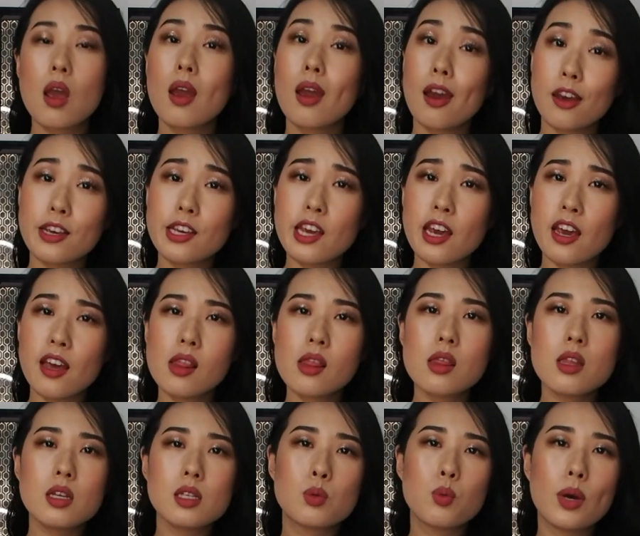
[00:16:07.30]
Again,
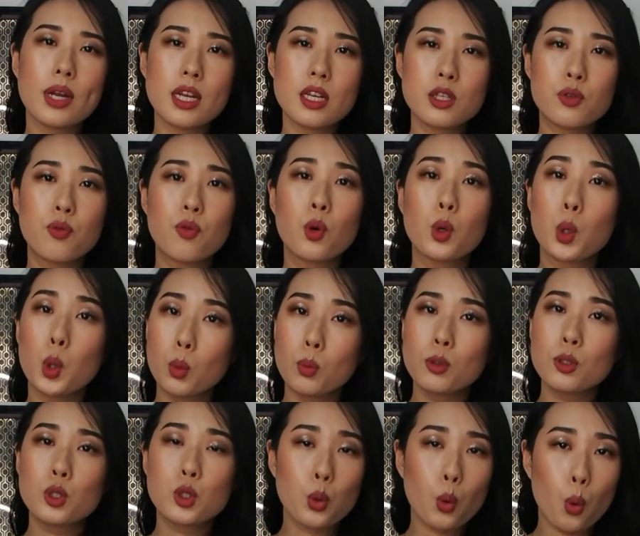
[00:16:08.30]
this one is for
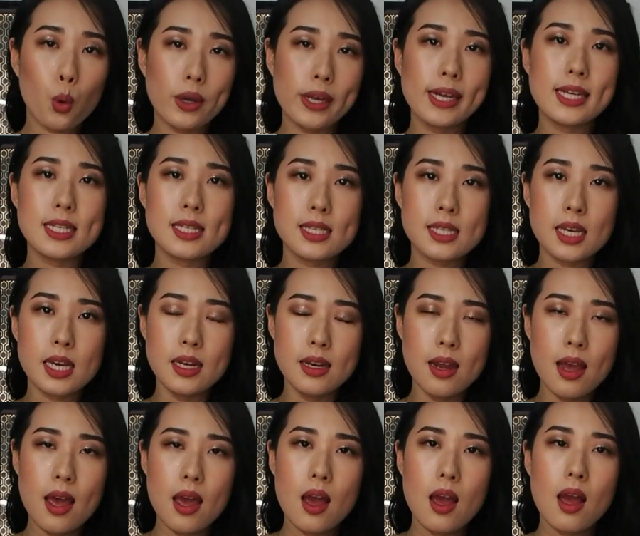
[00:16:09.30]
normal to oily skin.